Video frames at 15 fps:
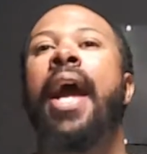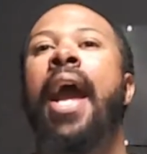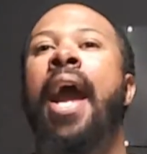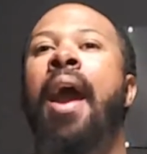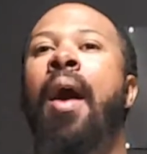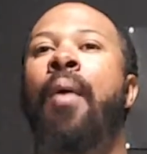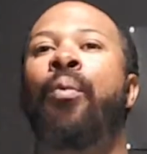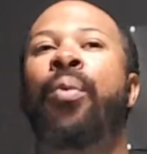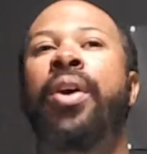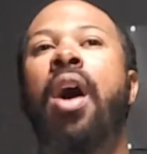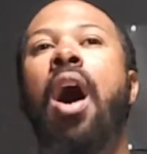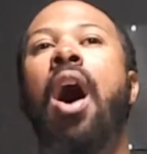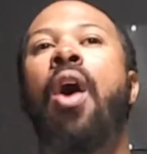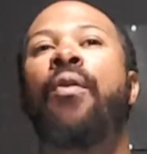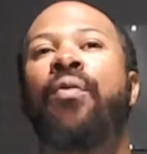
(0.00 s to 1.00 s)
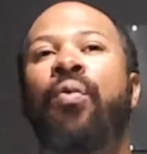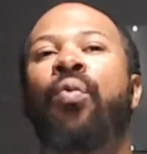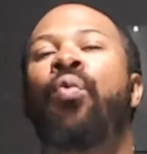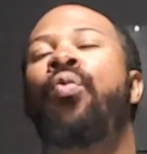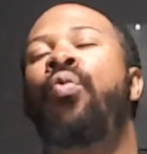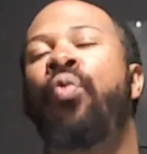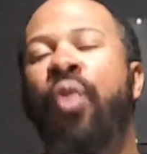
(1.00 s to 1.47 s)
And we all
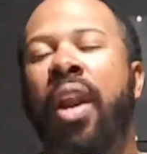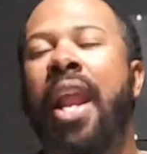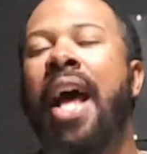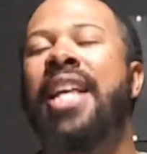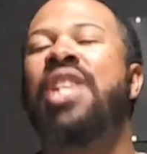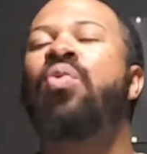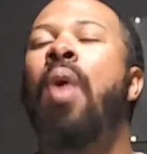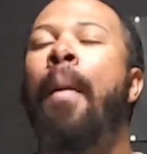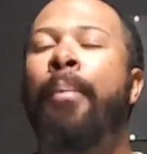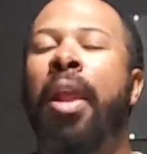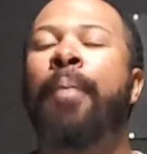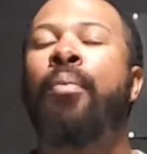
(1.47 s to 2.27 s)
realize that's why Blake